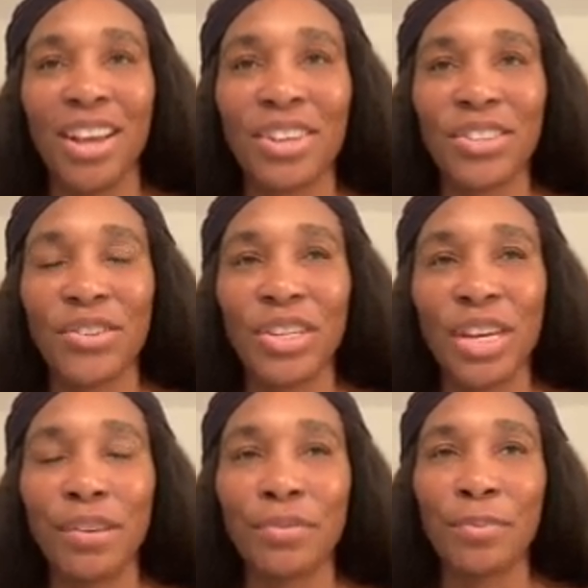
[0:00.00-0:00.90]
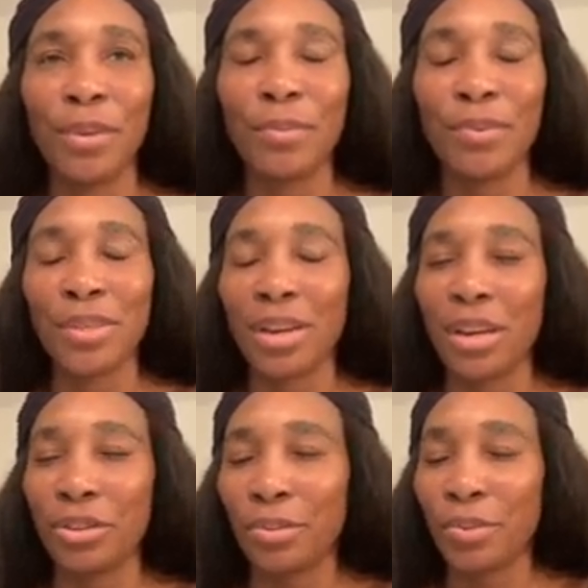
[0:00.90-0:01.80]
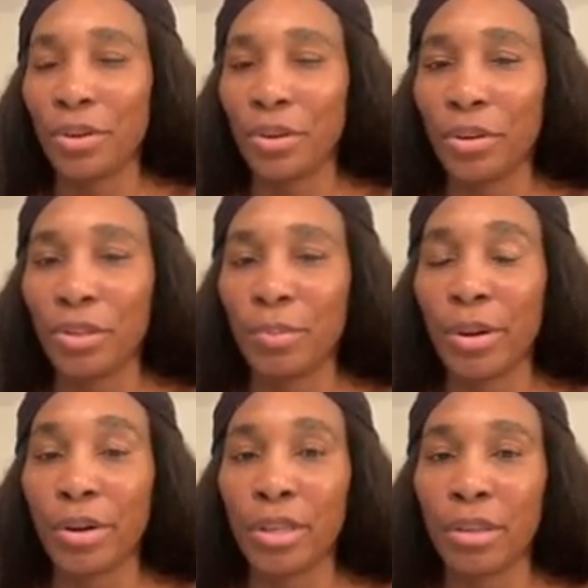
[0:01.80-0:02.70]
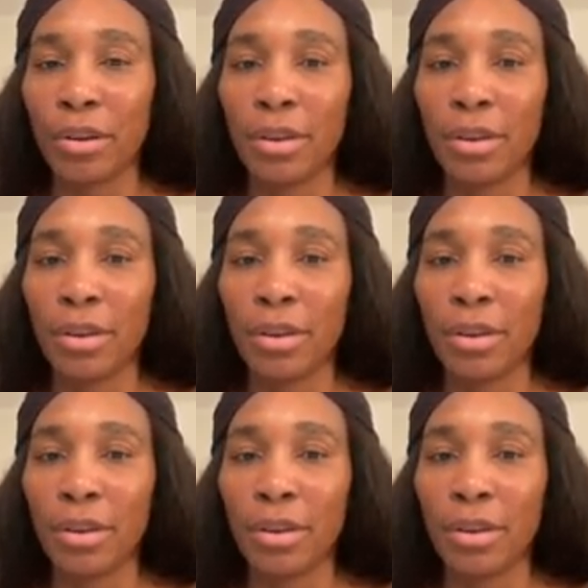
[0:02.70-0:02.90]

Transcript: also looking for people with an entrepreneurial spirit.